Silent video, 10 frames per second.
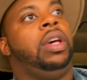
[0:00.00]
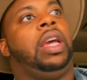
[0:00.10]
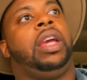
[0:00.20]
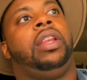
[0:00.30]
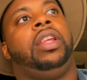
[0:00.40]

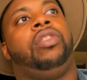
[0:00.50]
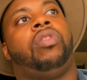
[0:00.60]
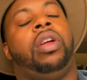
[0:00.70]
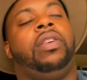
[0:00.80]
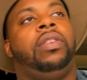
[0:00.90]
and they
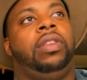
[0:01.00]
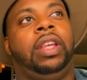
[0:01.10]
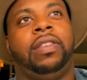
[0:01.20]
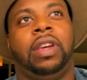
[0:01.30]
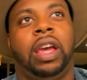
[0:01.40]
try to
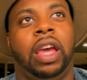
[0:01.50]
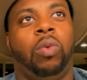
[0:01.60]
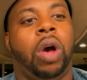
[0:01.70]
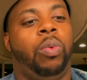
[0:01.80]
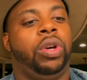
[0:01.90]
they say hey
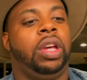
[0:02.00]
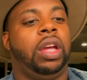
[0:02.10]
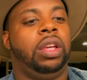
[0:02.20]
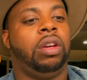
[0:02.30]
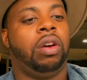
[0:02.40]
while we're
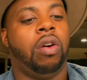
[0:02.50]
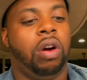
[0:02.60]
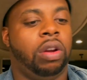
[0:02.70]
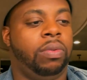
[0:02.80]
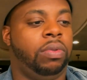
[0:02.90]
getting your
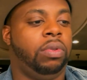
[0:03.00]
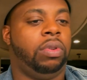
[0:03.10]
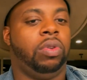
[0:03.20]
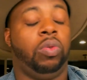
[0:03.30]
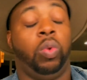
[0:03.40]
guard
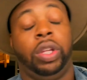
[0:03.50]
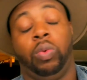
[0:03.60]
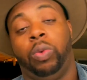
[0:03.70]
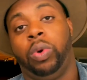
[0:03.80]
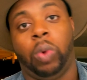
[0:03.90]
while,
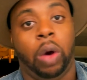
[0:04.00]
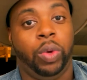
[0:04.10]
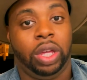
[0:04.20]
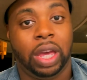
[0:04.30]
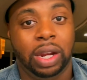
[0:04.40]
while
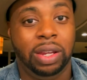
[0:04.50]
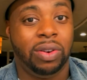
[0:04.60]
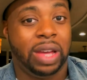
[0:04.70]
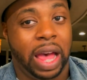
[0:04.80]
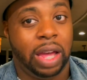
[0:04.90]
we're getting your
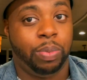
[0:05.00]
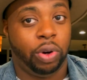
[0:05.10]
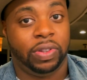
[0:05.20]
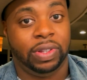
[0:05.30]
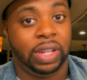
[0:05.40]
guide
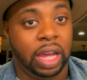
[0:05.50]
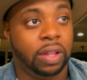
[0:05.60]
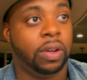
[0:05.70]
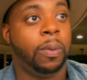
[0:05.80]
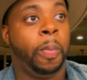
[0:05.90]
person
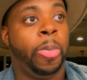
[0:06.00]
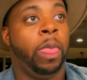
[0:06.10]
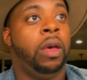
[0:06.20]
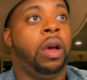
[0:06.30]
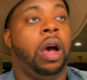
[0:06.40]
together
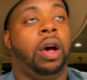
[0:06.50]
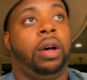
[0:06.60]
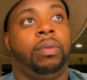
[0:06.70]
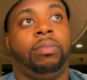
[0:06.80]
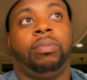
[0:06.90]

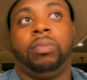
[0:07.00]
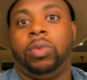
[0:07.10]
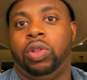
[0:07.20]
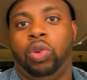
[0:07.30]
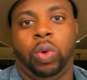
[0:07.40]
um,
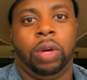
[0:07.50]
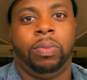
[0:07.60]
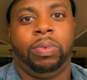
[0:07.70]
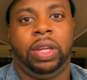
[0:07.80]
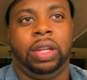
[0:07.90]
do you
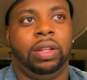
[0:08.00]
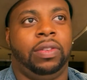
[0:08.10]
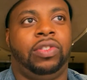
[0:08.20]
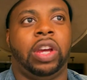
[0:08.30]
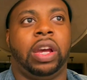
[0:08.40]
want to
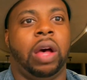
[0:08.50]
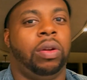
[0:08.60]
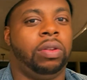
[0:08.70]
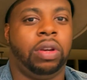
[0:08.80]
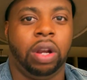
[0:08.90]
check
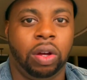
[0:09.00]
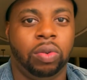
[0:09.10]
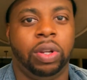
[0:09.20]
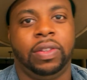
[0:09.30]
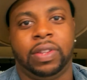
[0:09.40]
out
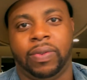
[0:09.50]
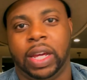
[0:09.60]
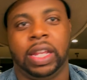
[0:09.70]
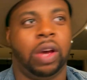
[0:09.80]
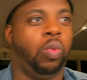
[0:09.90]
cologne and stuff
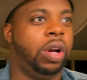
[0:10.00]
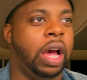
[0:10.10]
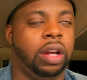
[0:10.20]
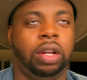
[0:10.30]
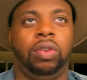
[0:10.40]
like that what
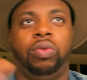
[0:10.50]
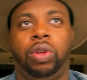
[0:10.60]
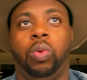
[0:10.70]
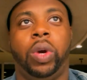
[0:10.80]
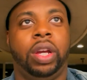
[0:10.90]
kind of cologne
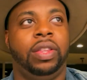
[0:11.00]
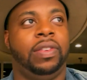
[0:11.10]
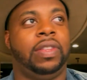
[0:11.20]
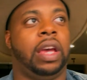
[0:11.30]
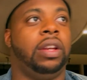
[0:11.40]
you wear
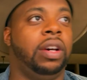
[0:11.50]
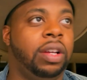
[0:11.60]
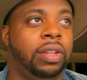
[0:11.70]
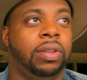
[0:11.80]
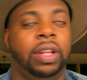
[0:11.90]
this that and the
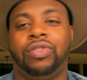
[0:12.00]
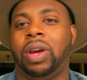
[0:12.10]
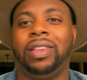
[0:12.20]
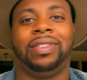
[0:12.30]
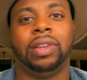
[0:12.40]
other they
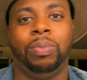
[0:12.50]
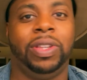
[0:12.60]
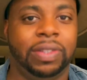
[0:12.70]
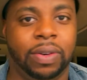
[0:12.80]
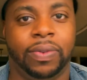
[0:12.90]
trying to sell me
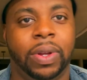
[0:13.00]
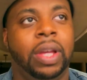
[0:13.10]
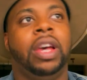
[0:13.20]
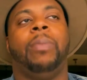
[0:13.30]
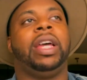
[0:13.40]
stuff
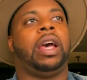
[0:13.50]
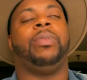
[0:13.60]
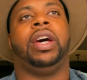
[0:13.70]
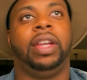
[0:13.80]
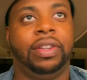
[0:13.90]
i'm like i'm
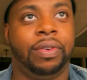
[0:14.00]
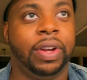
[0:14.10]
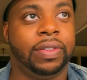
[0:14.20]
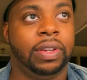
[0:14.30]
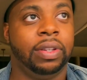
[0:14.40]
not
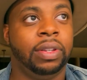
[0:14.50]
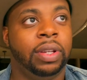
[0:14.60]
interested